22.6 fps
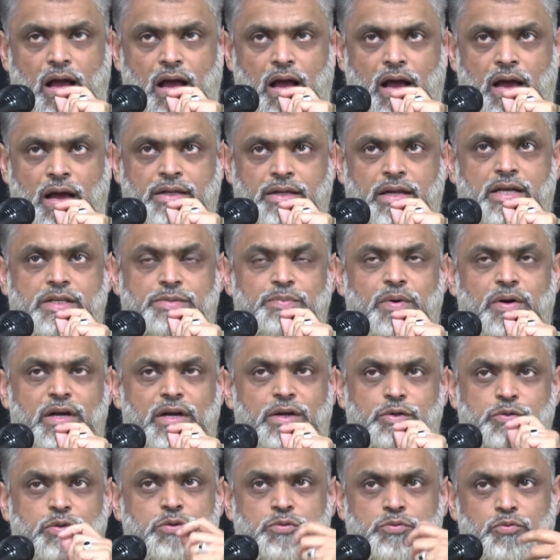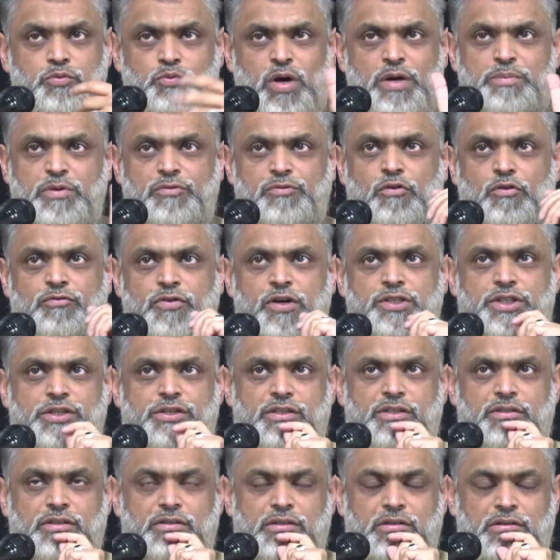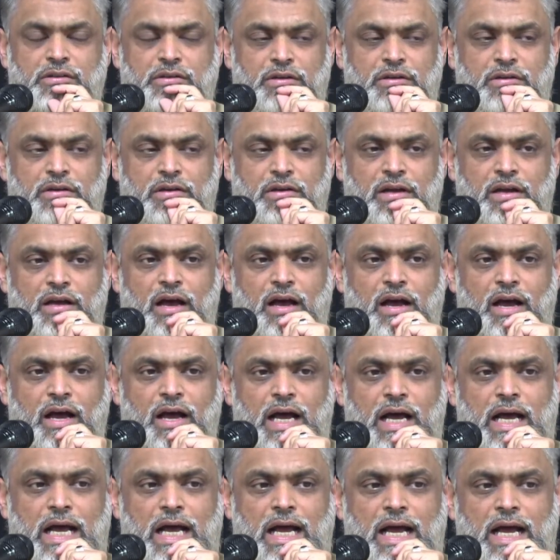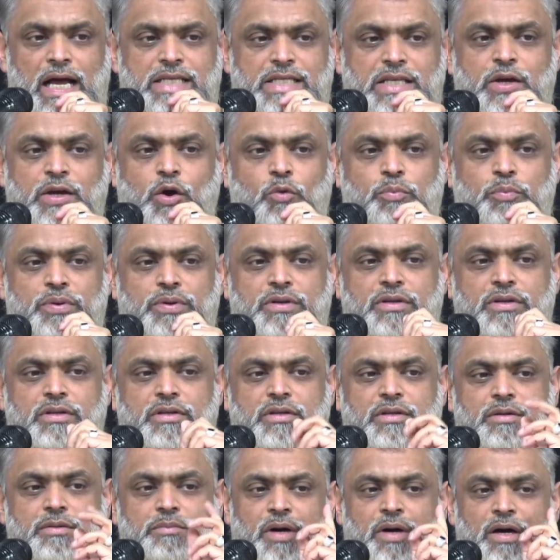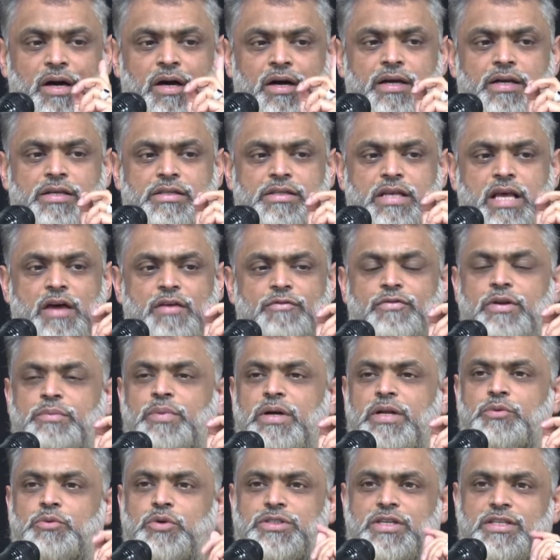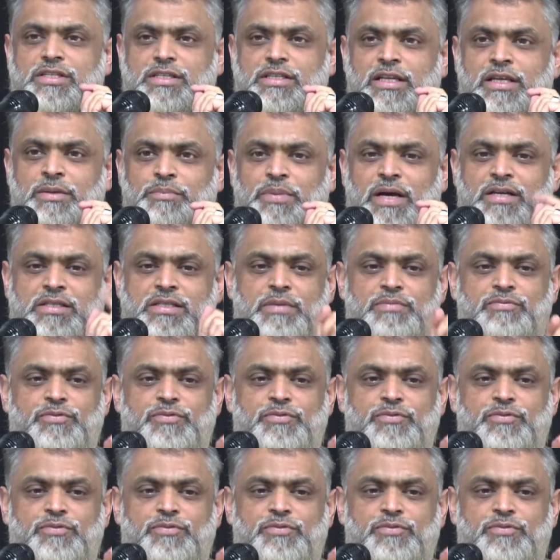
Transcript: And this was way before Fajr. As I opened my eyes, everybody was asleep except